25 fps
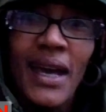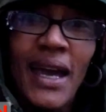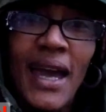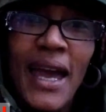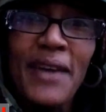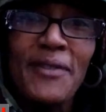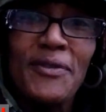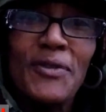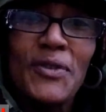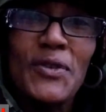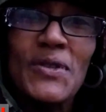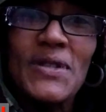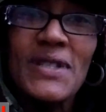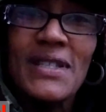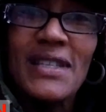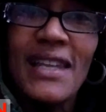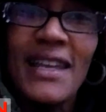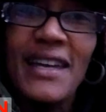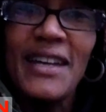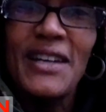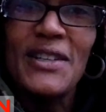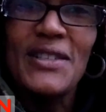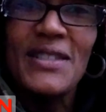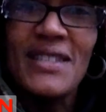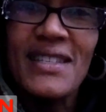Hey Food
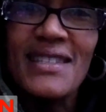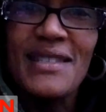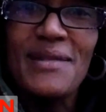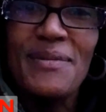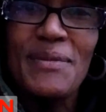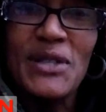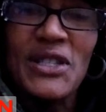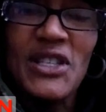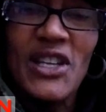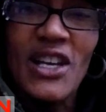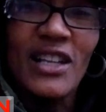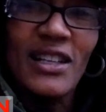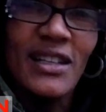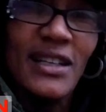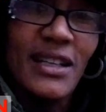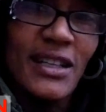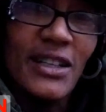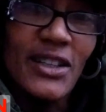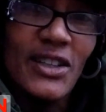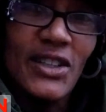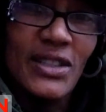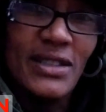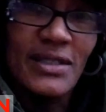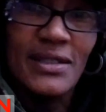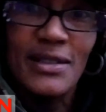Slayers, it's Michelle
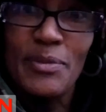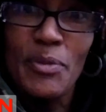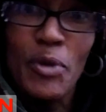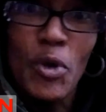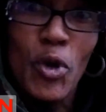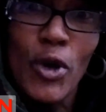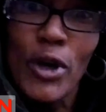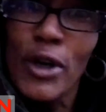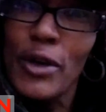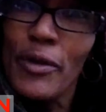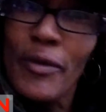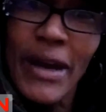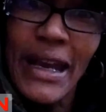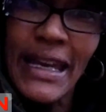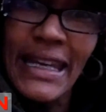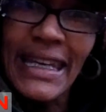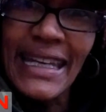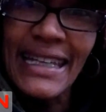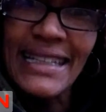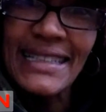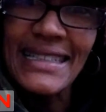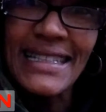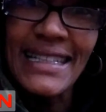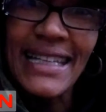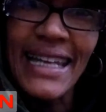here. Pouring
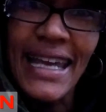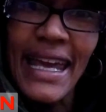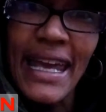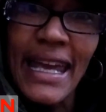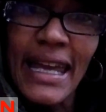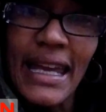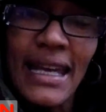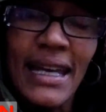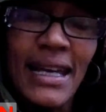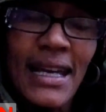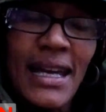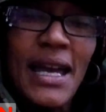raining today,